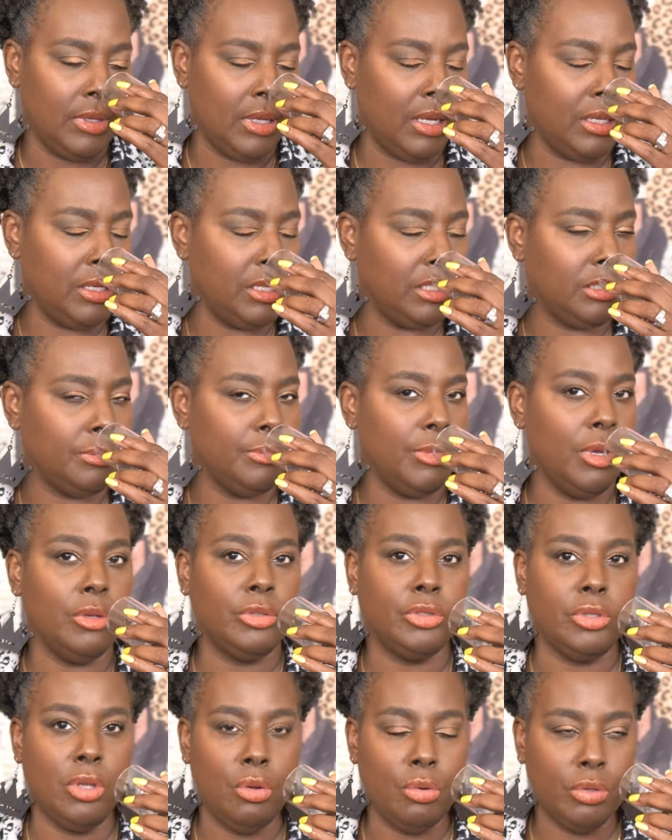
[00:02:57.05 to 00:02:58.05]
and it
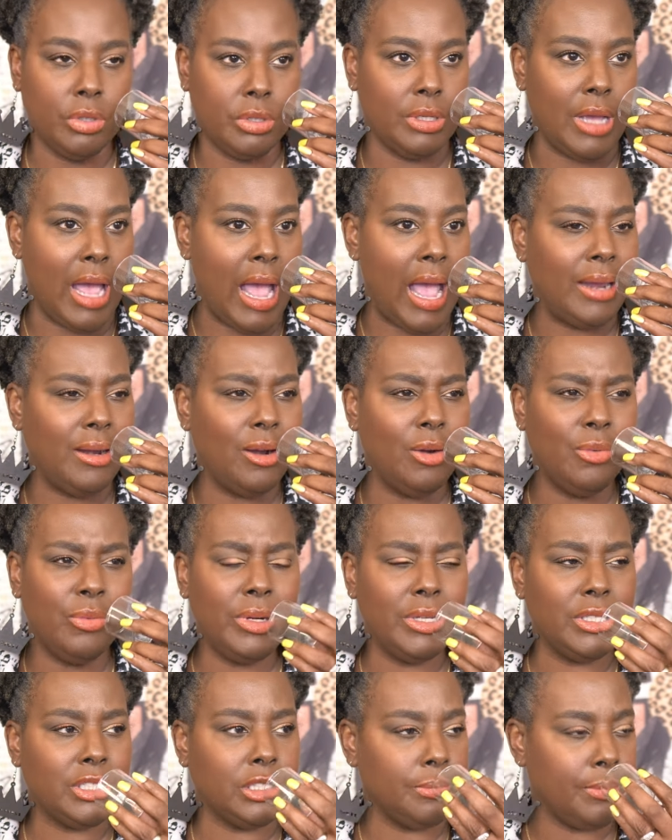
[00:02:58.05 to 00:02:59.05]
smells so good. I don't
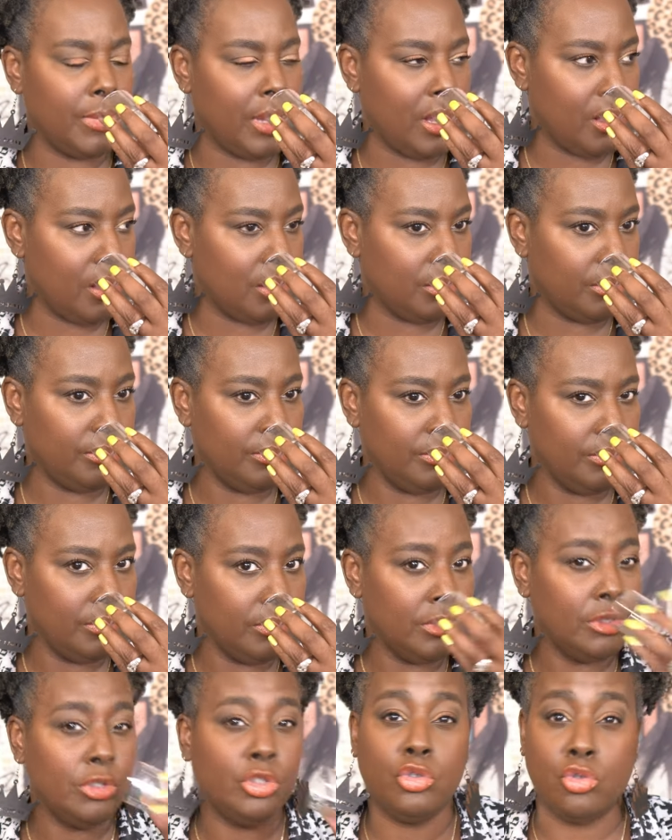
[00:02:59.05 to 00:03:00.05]
really smell
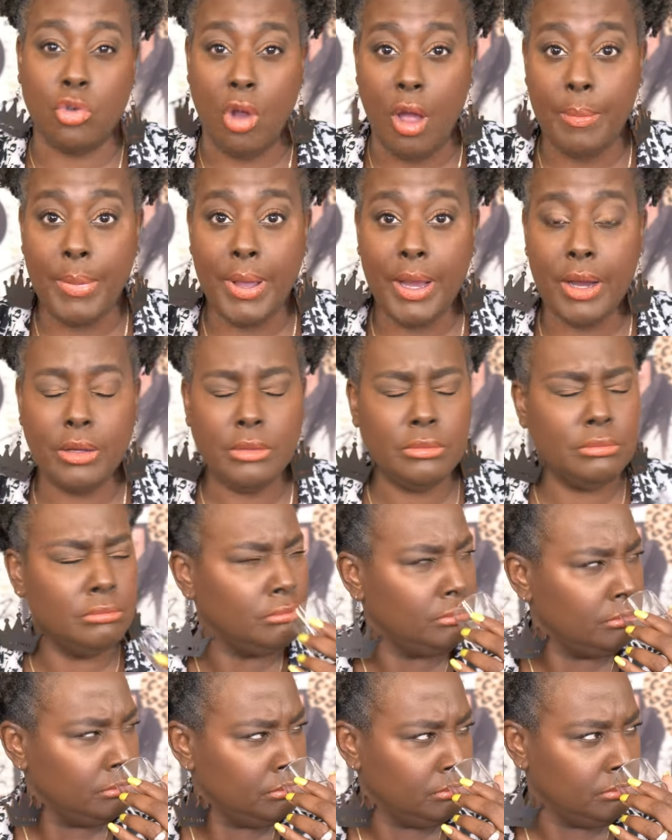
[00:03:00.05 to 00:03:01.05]
strawberry.
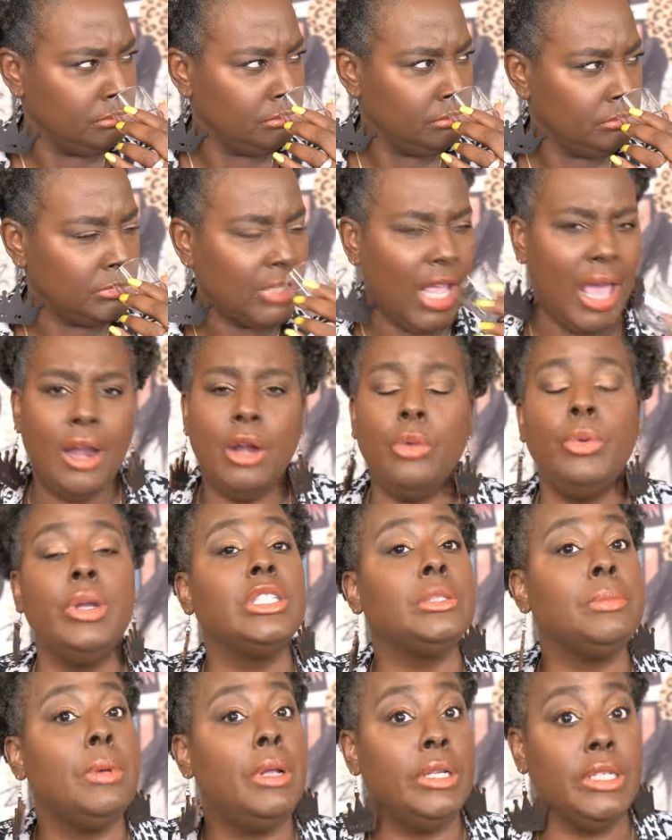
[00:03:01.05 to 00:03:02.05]
I don't really
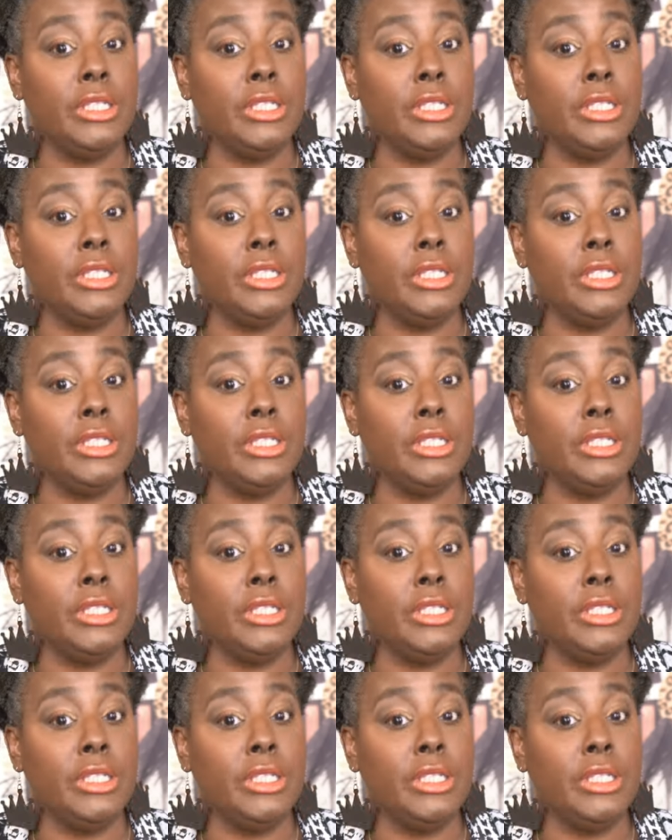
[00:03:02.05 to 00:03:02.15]
smell